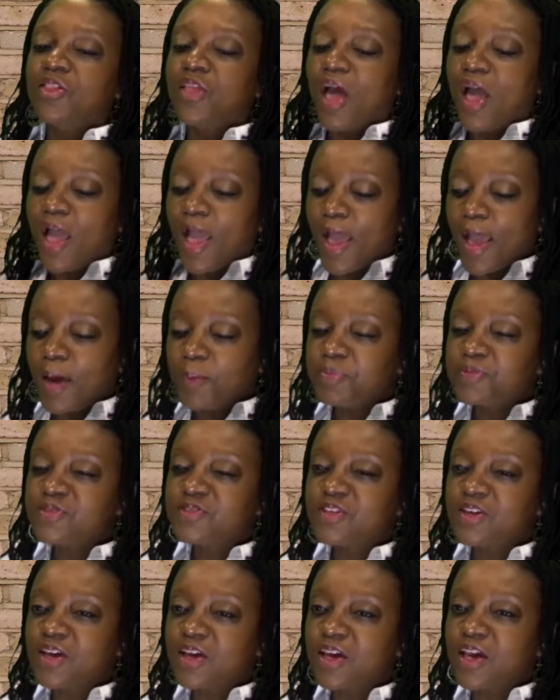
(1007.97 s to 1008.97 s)
Hep
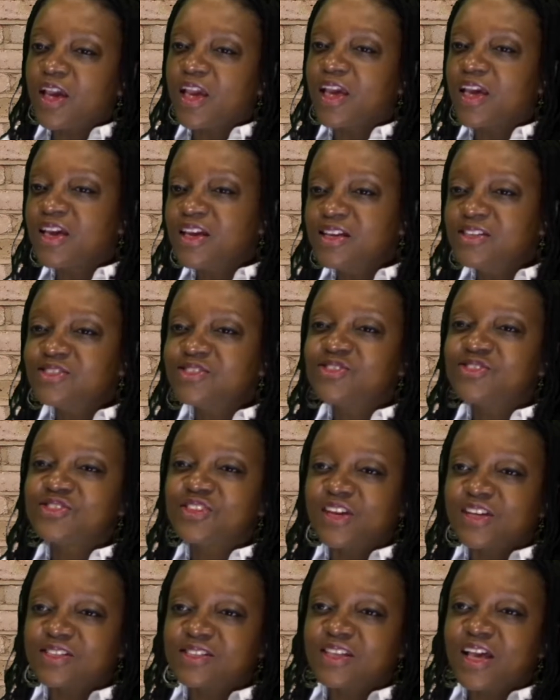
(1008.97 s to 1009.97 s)
C is
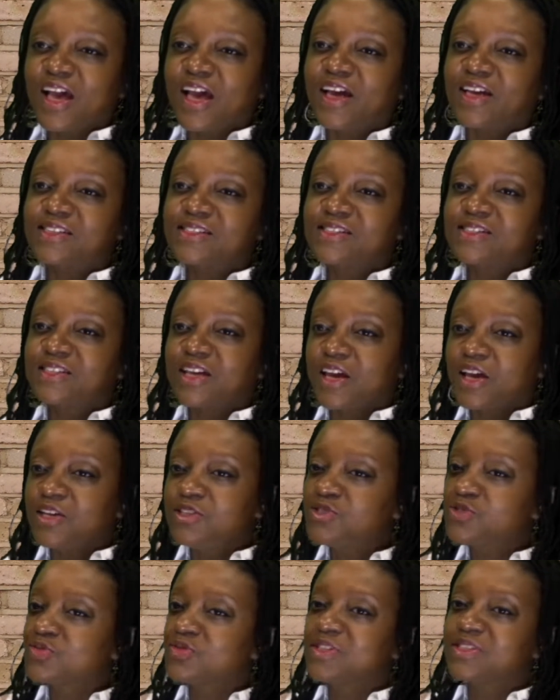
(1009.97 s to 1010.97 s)
just as
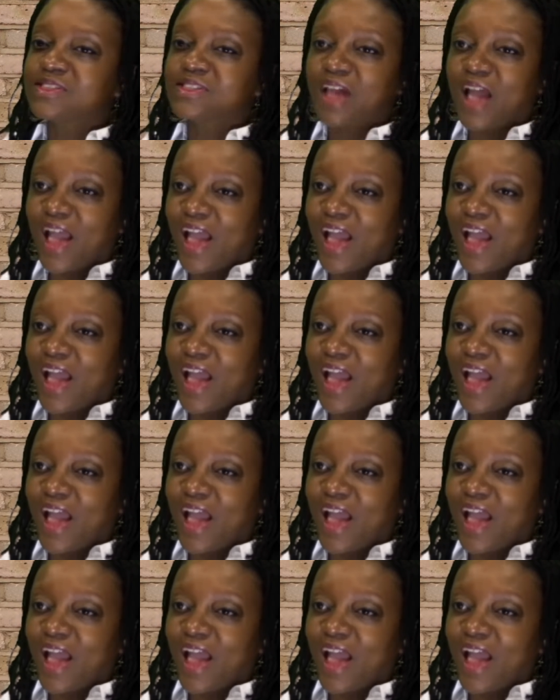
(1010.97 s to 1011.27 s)
dangerous